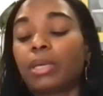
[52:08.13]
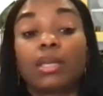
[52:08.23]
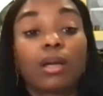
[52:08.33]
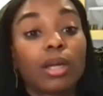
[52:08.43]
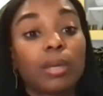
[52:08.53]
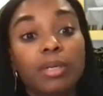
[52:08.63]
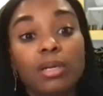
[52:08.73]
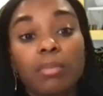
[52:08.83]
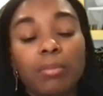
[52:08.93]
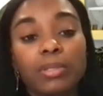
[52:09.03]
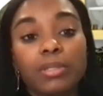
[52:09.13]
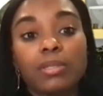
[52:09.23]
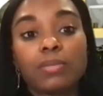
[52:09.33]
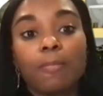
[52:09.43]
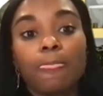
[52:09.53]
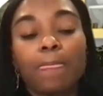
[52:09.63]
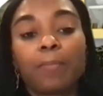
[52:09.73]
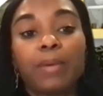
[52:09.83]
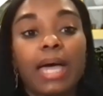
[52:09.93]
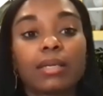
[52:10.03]
getting our community members
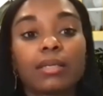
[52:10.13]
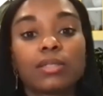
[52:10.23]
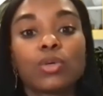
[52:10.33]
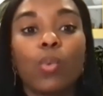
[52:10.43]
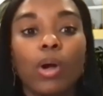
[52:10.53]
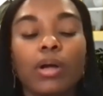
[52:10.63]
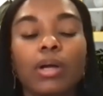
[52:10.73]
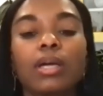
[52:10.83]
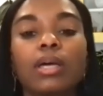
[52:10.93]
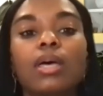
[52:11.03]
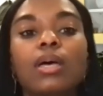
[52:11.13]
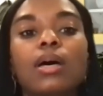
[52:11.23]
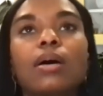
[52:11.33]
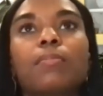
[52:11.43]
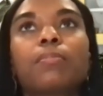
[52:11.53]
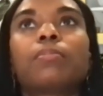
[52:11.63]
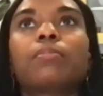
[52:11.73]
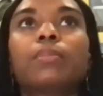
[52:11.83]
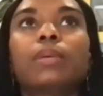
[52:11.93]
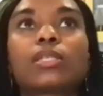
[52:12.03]
back to work.
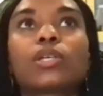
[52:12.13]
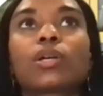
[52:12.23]
It took